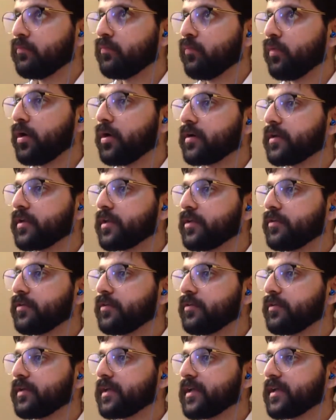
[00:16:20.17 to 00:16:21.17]
What
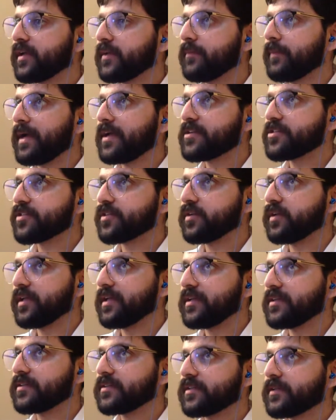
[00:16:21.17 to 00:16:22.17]
you can imagine
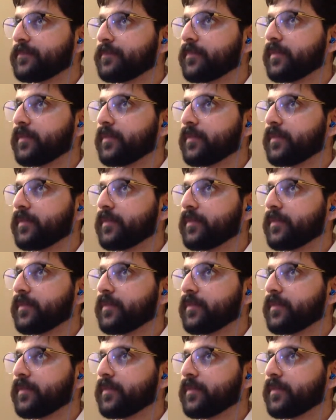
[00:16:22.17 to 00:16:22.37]
is,